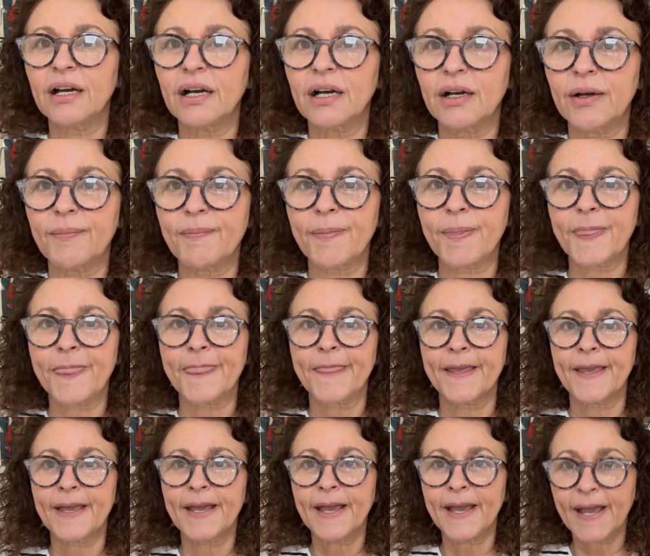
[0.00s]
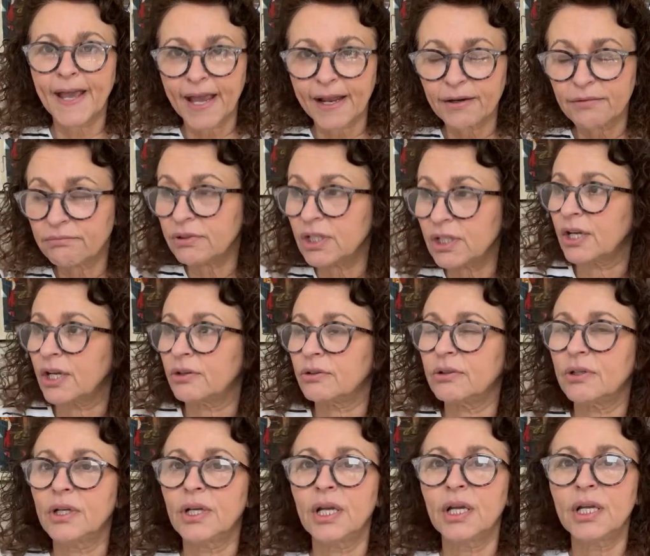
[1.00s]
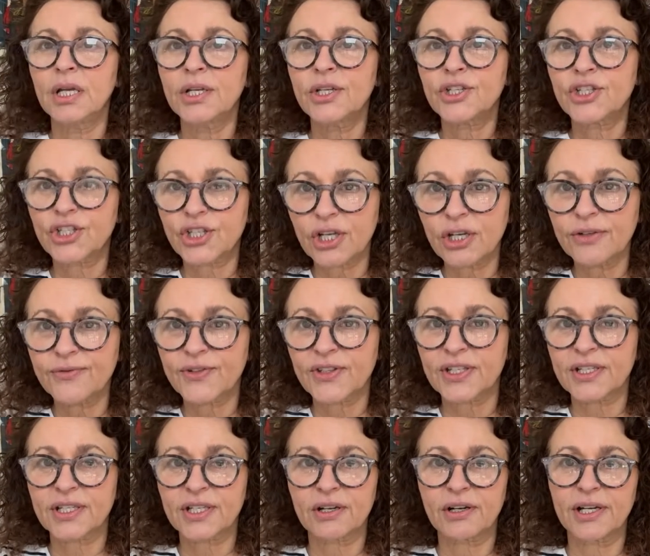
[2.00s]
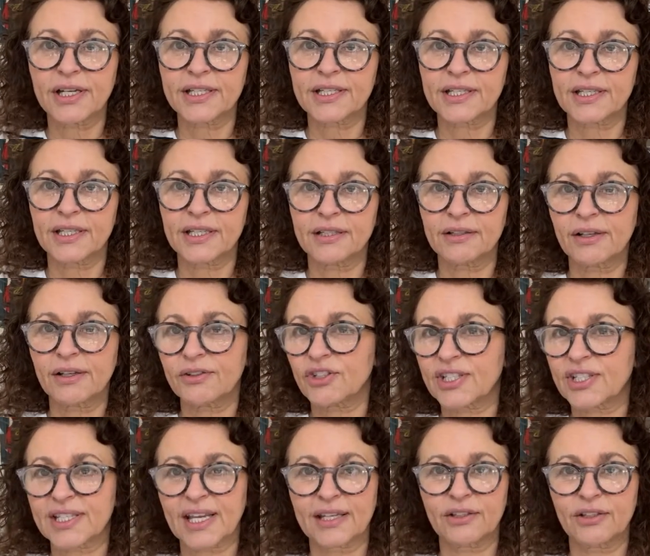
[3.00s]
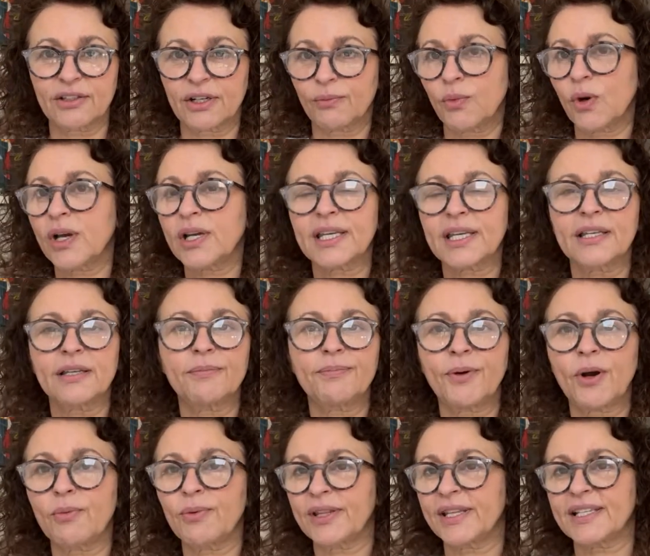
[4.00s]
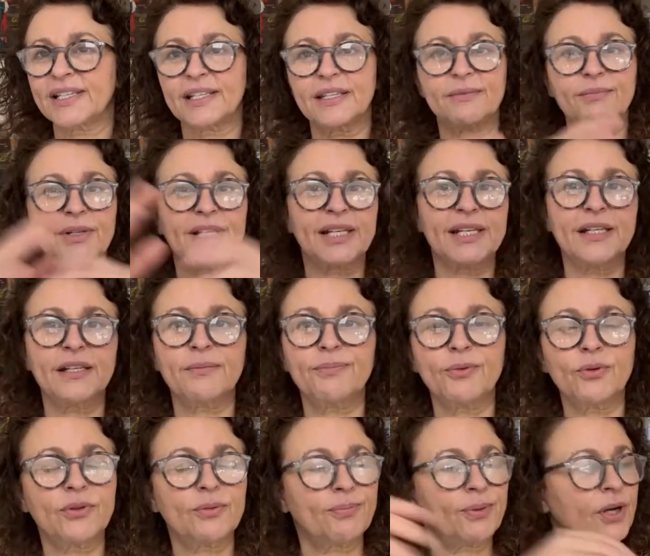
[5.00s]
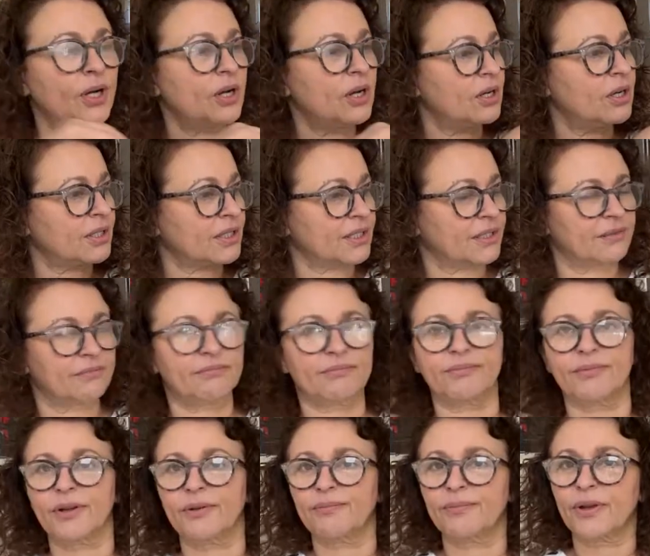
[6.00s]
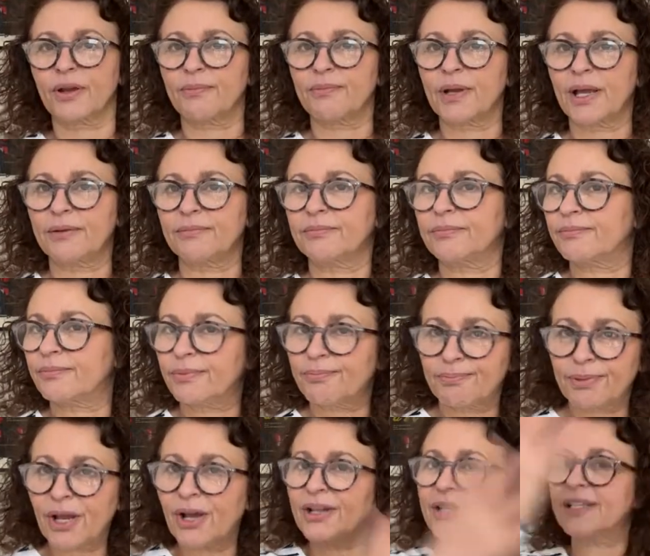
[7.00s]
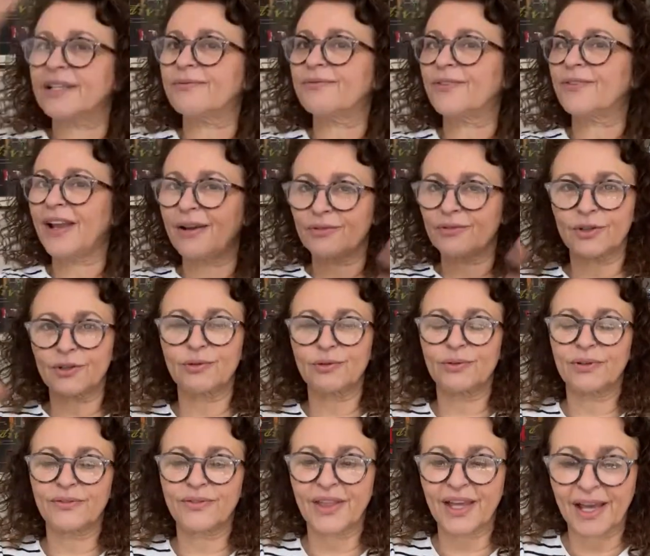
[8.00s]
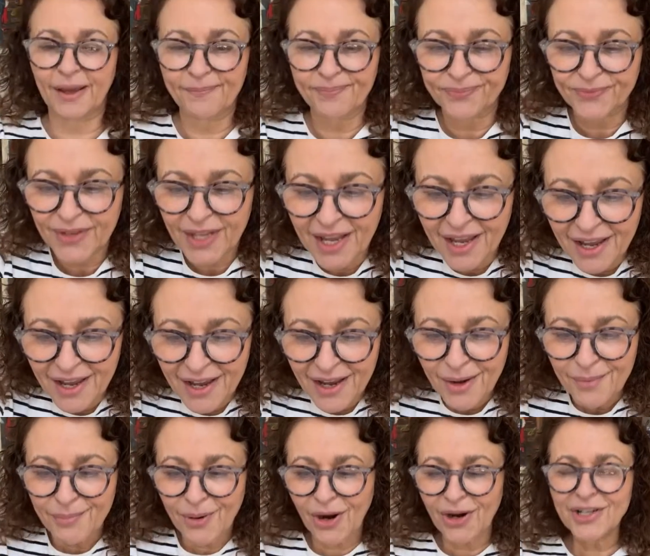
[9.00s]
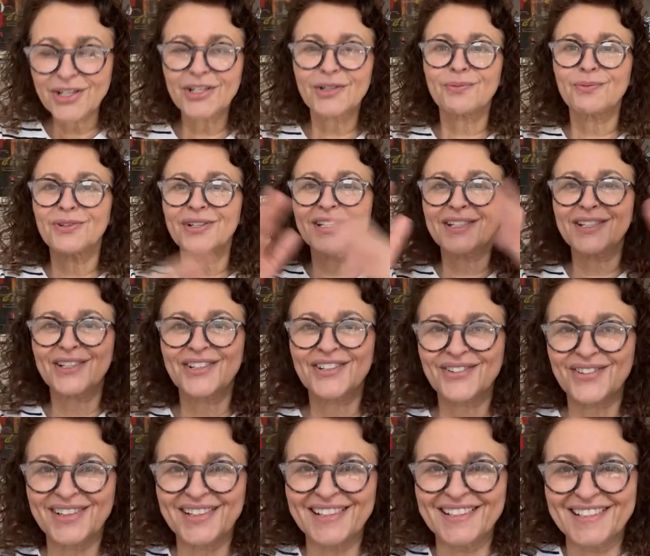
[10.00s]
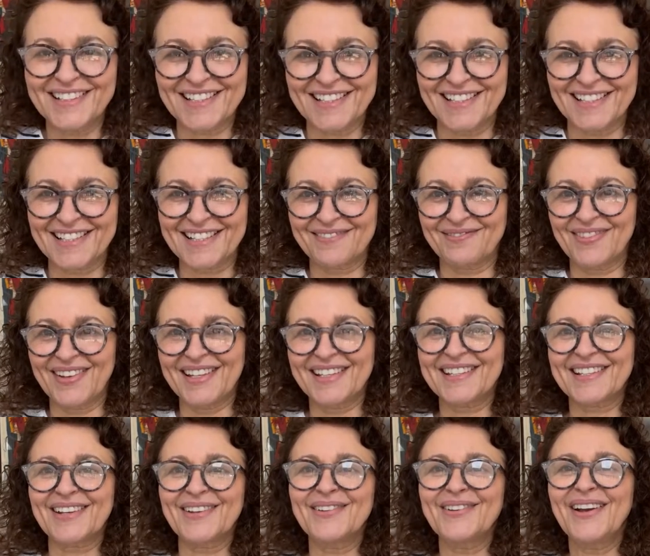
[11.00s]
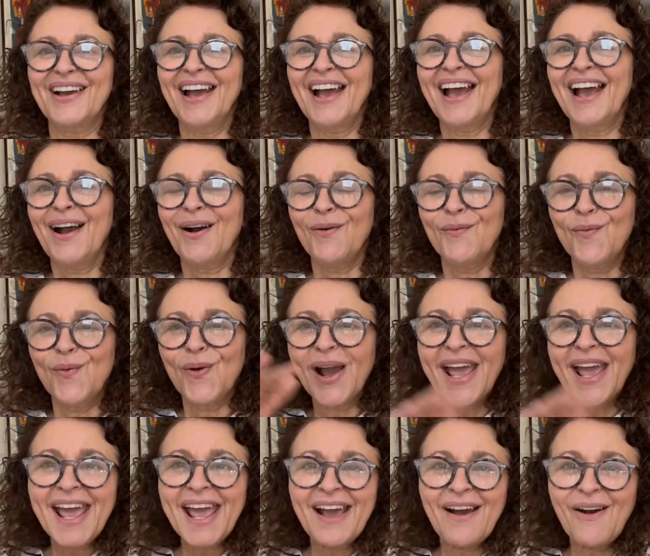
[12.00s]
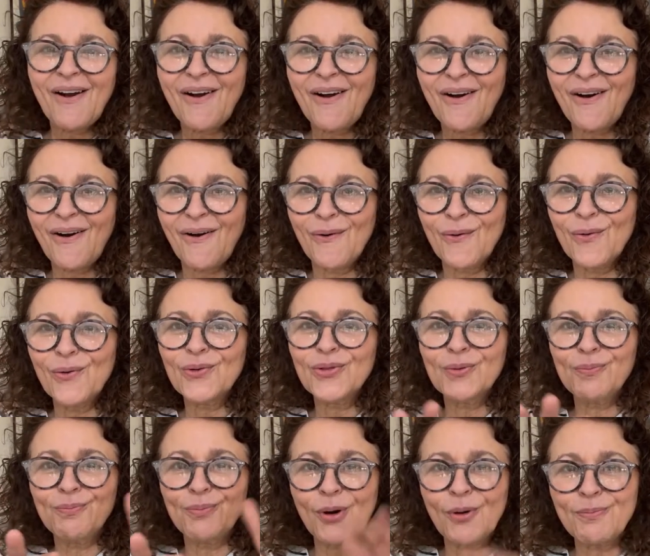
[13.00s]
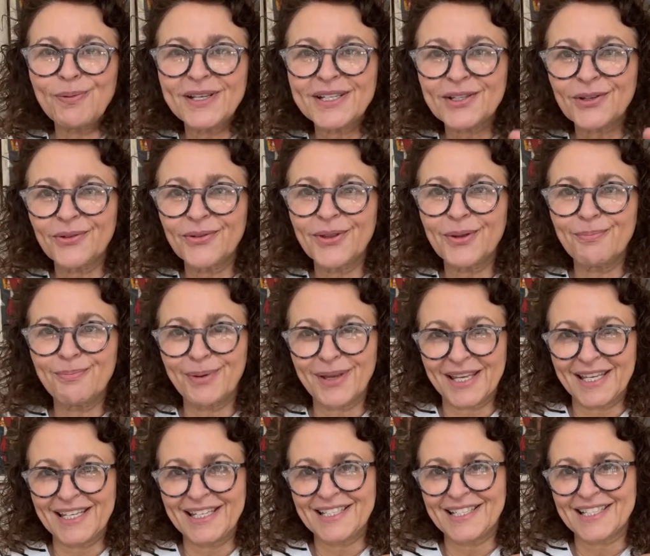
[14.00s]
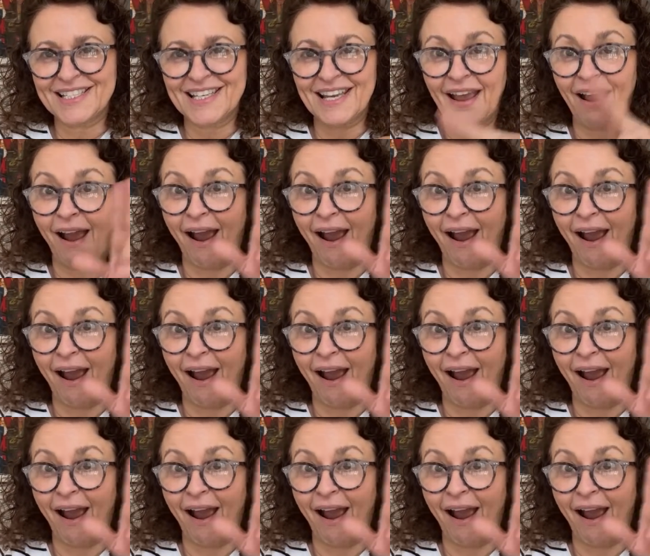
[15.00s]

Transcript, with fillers: um, you know, serve society. Like you say, you know, working in pot when they see them cleaning up all the parks and, and planting flower, doing all of that. But I just wanted to drill into this a bit. So, where are all the bobbies on the beat